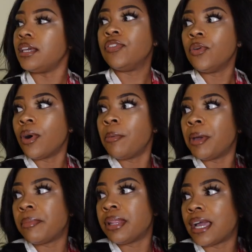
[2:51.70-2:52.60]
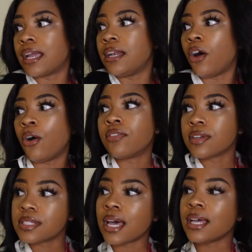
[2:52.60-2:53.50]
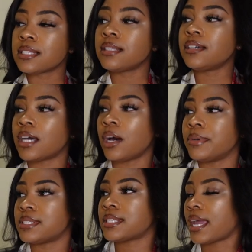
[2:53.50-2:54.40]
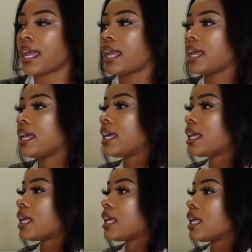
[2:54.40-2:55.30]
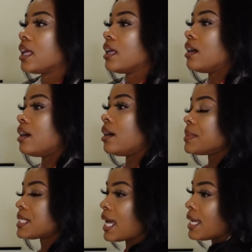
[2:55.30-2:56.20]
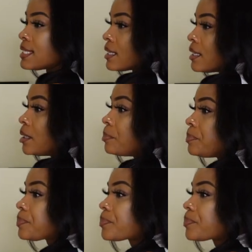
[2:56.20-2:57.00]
if you want maybe like an oversized look i would say um, size up